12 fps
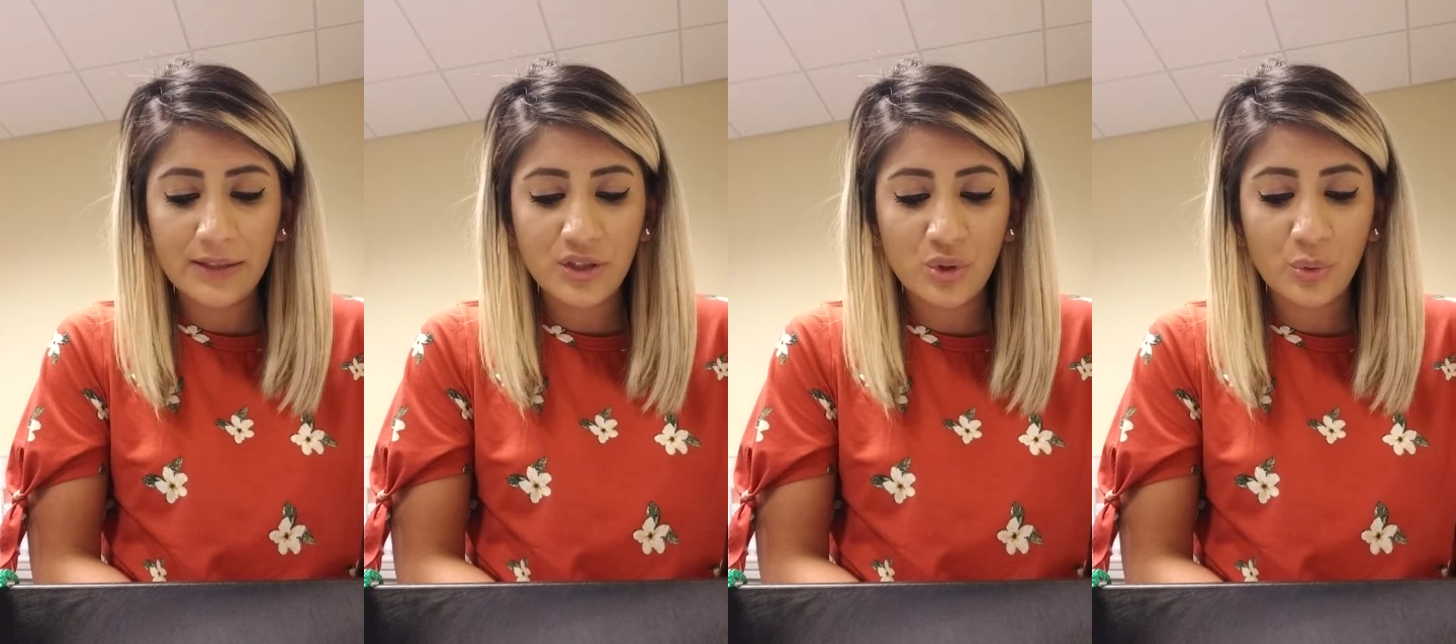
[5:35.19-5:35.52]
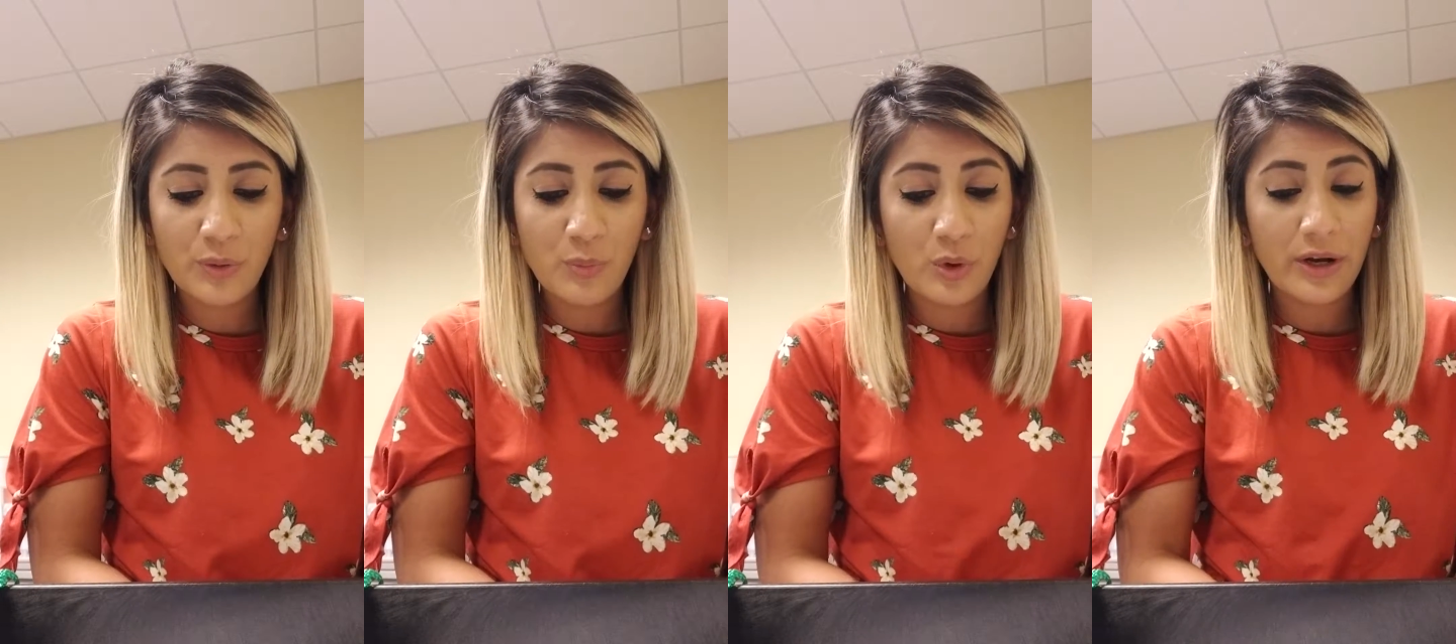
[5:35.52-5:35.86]
the
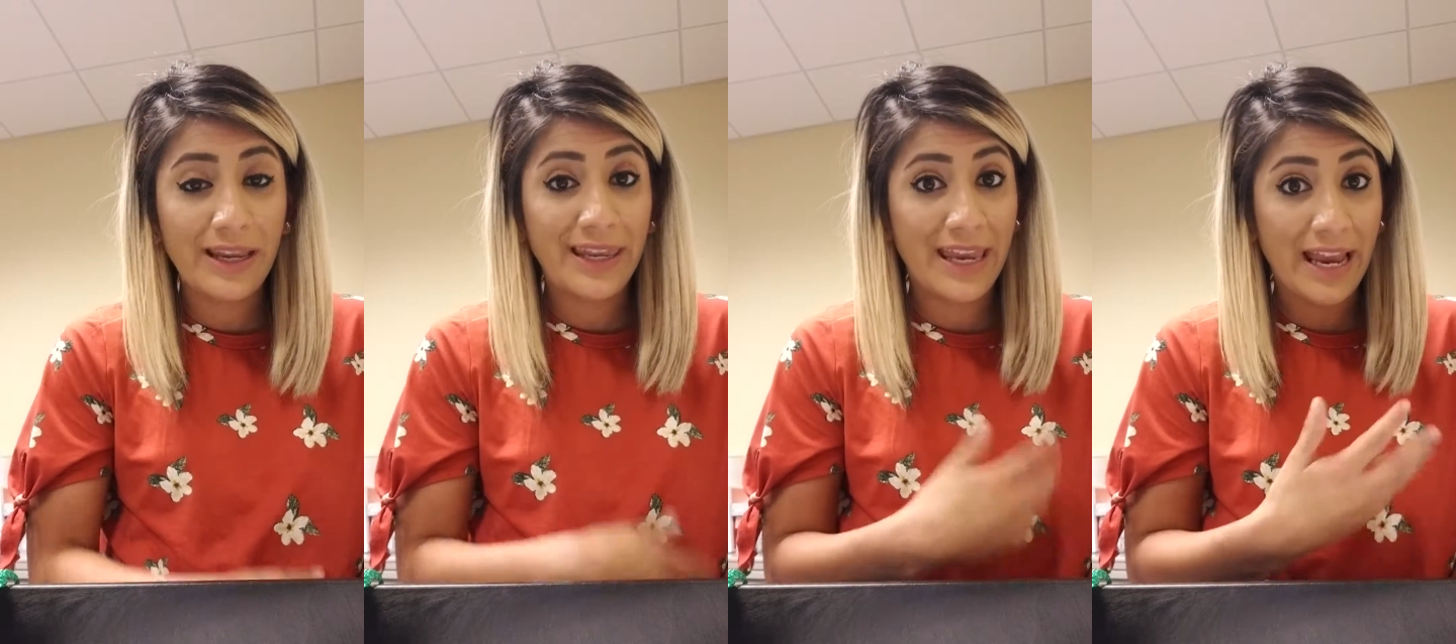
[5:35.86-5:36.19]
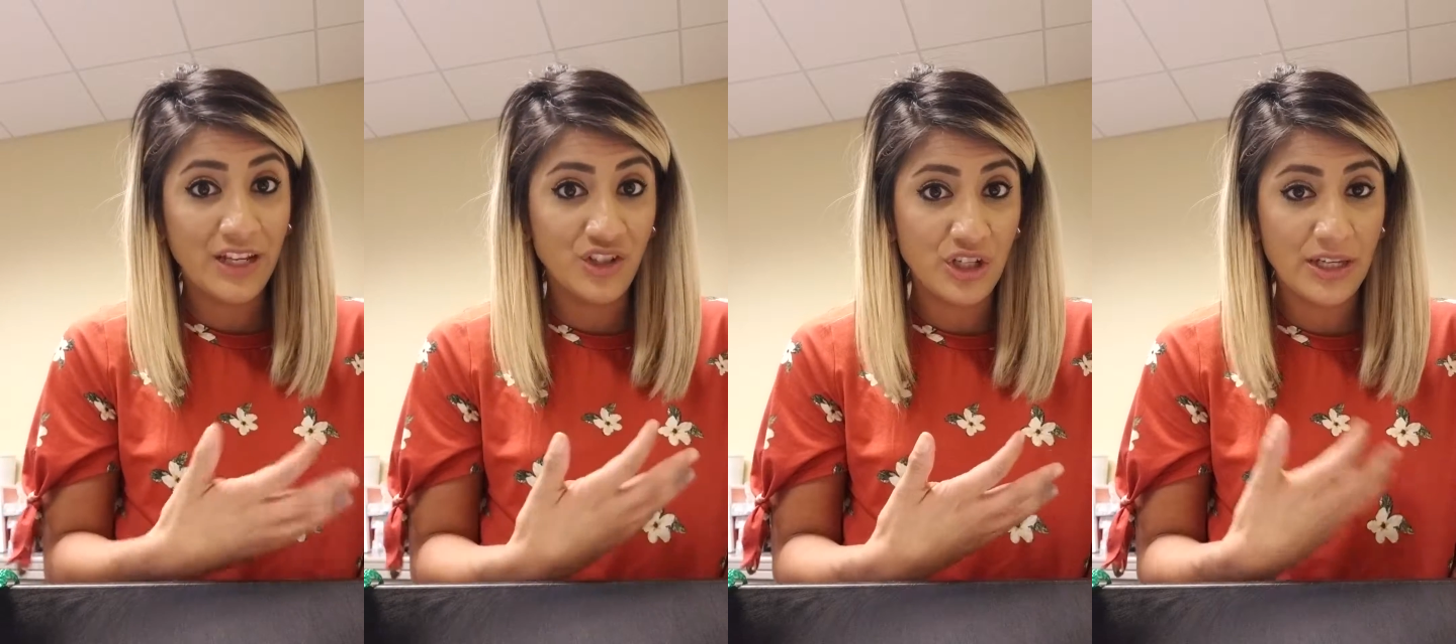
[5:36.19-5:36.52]
story more
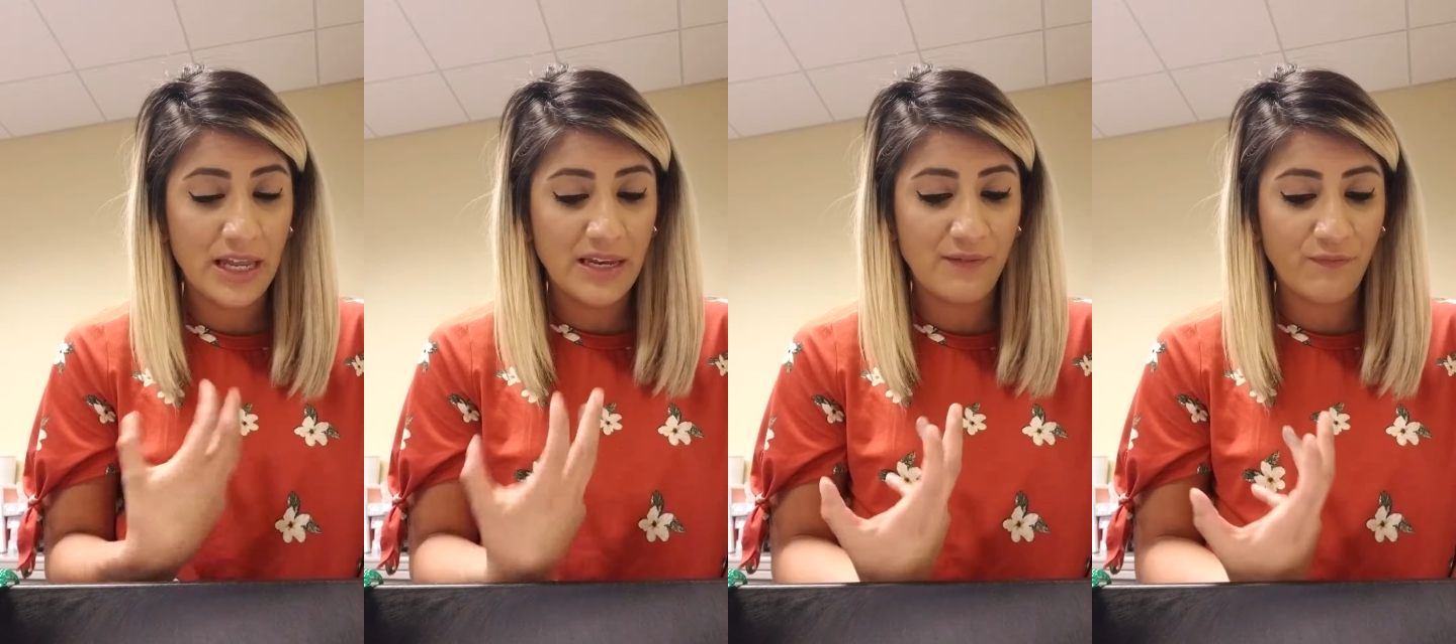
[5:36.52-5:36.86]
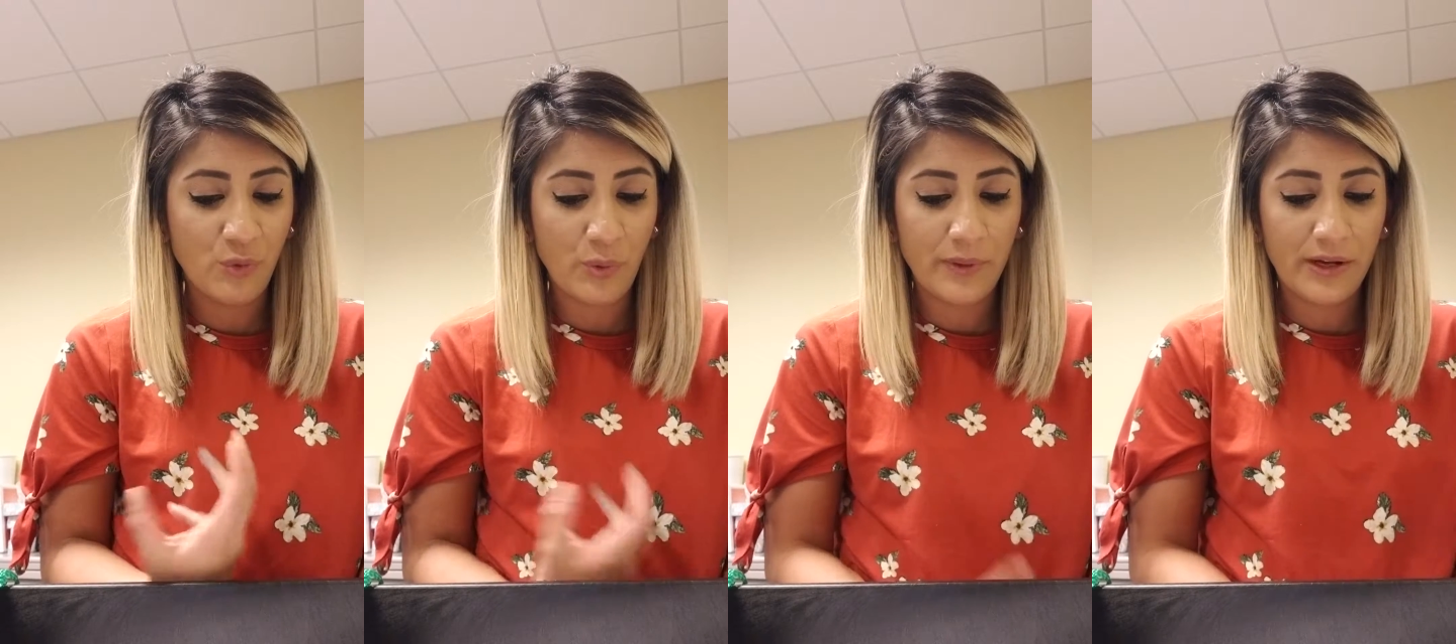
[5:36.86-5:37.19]
engaging and
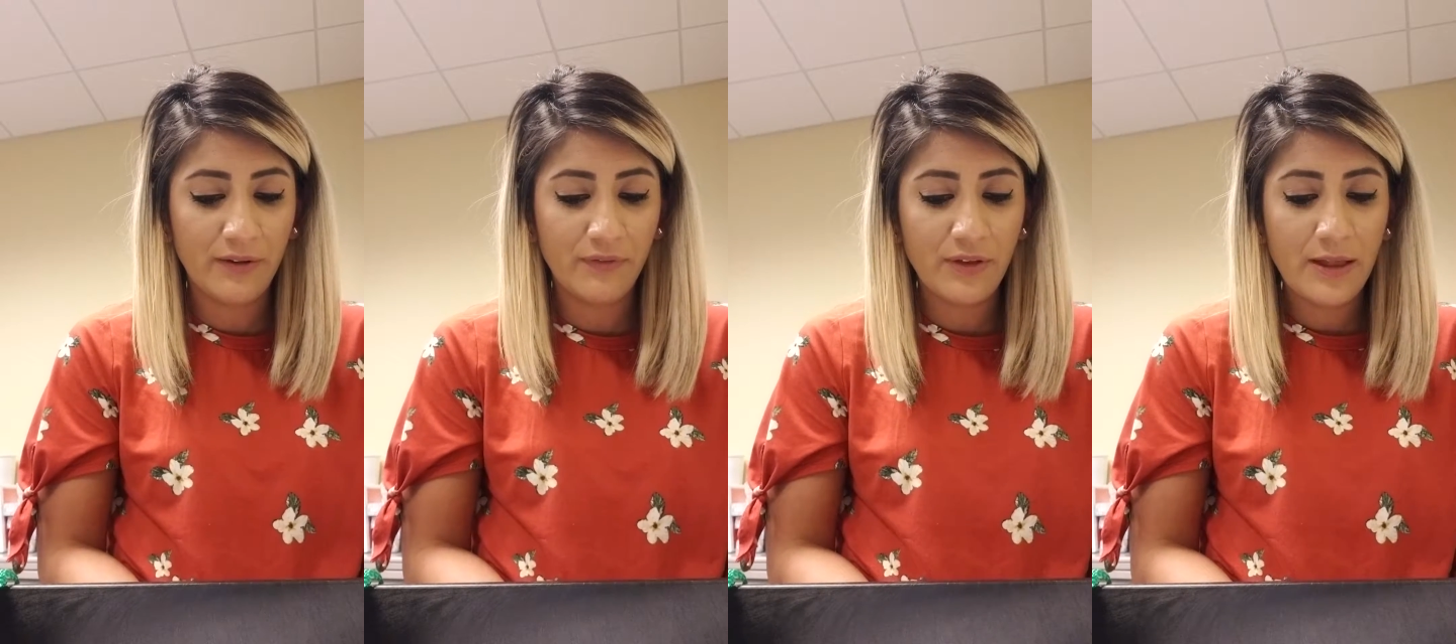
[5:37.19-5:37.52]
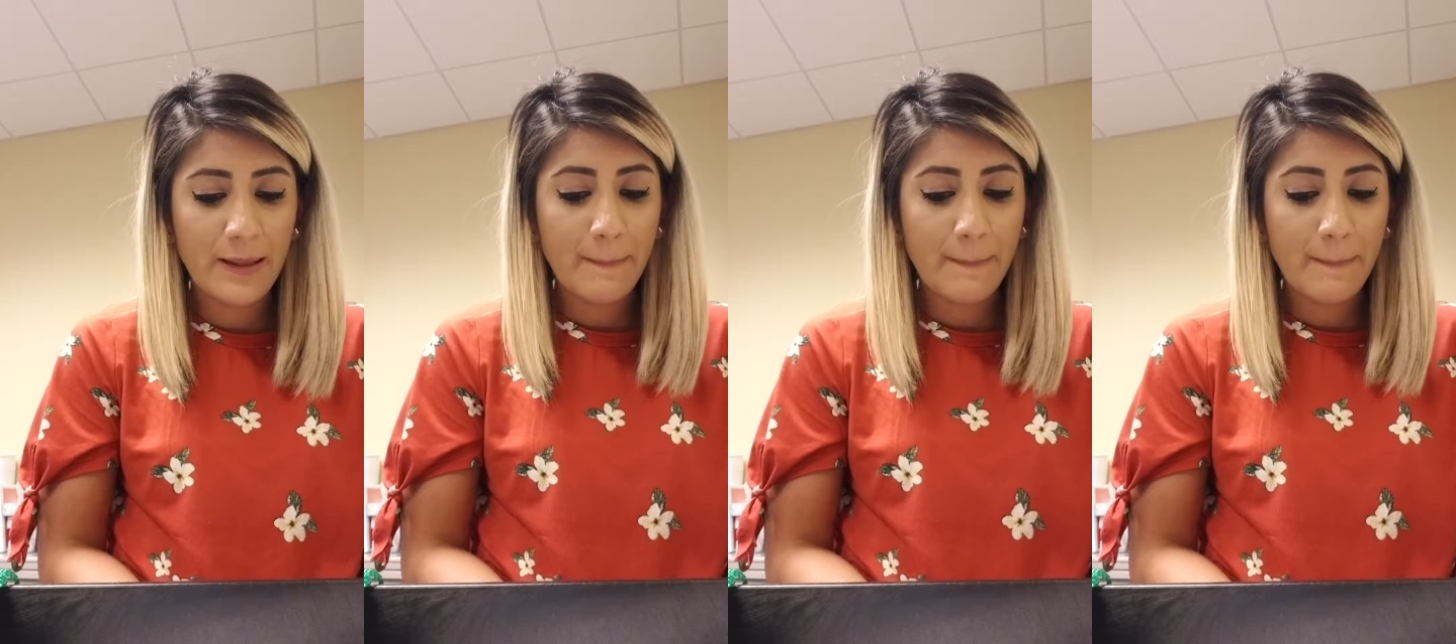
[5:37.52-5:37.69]
informative.